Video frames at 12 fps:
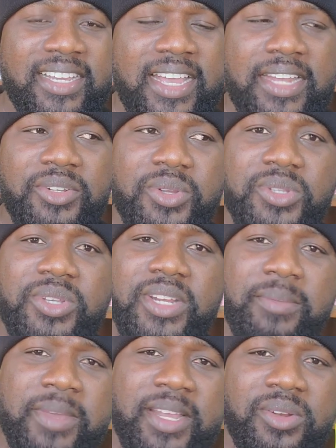And those other
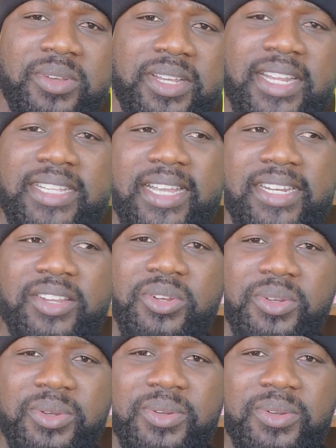men looking at her don't
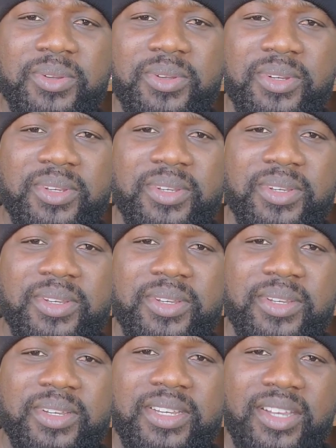know
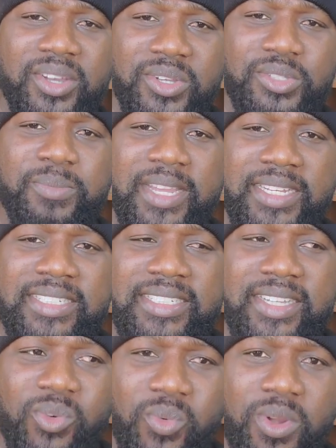husband
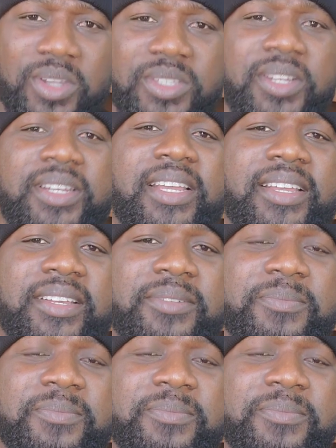worked on her.